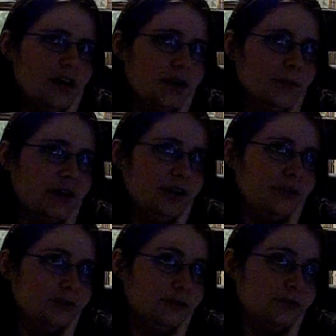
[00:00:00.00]
I'm
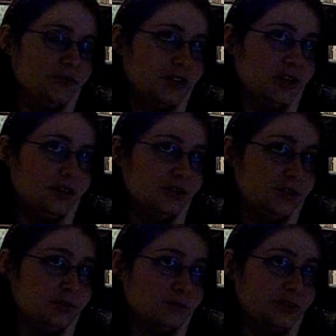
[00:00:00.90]
either running a
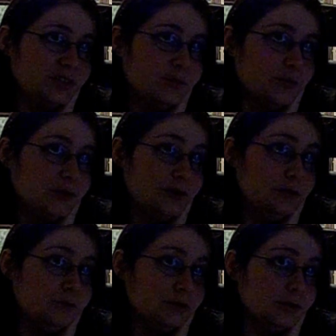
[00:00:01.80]
dungeon with
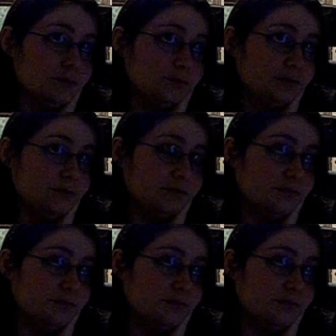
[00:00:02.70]
someone, or